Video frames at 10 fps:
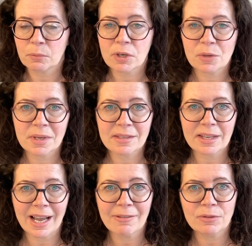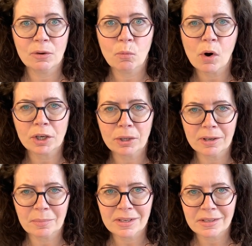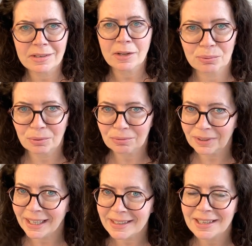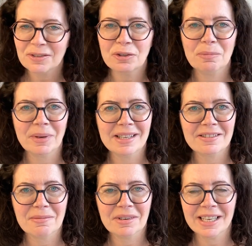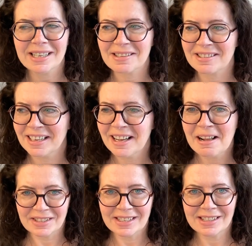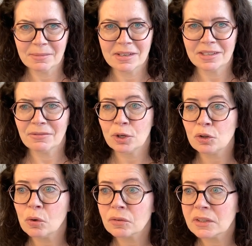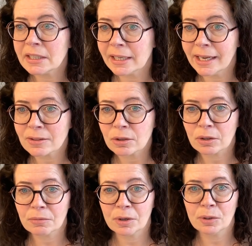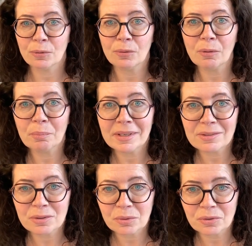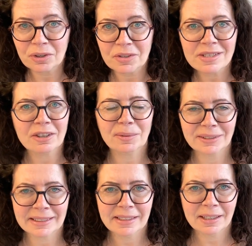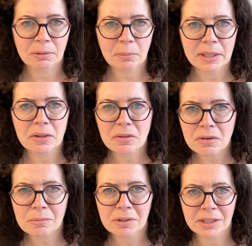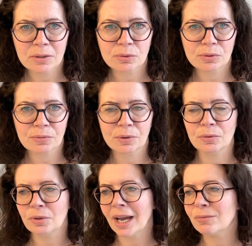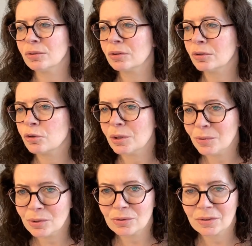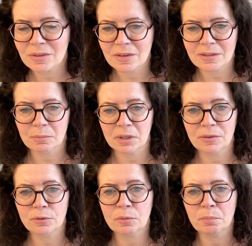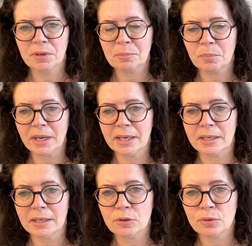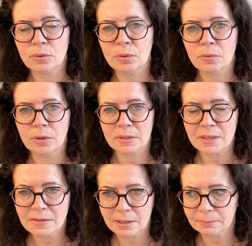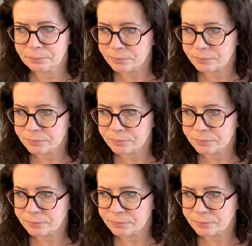Which means that after 1 year in business, provided you paid some money, because the system is if you don't declare turnover, you don't pay social charges, obviously there will be no money into your fund. You have to contribute to the system. But if you've been paying into the system